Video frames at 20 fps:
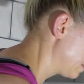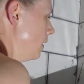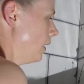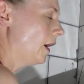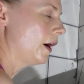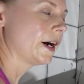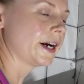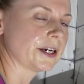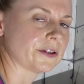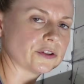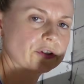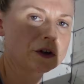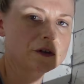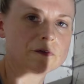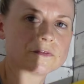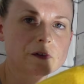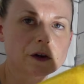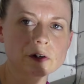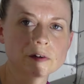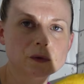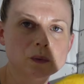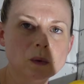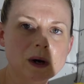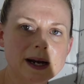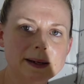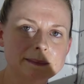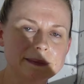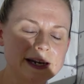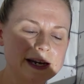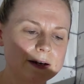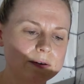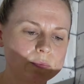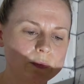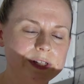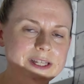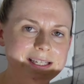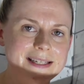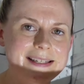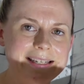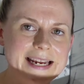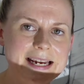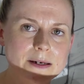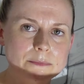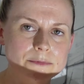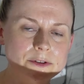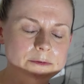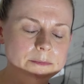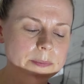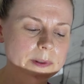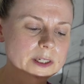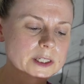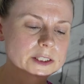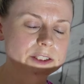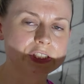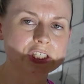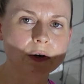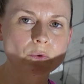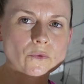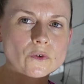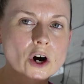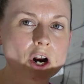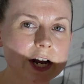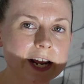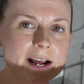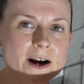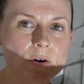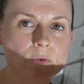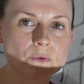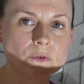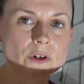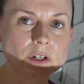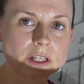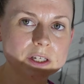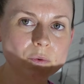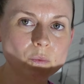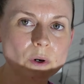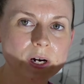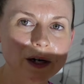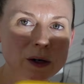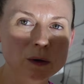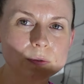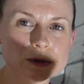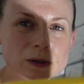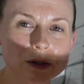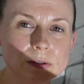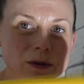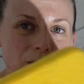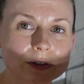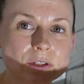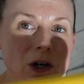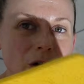Alright, so first wipe down with a damp sponge. I've wrung it out really well so there's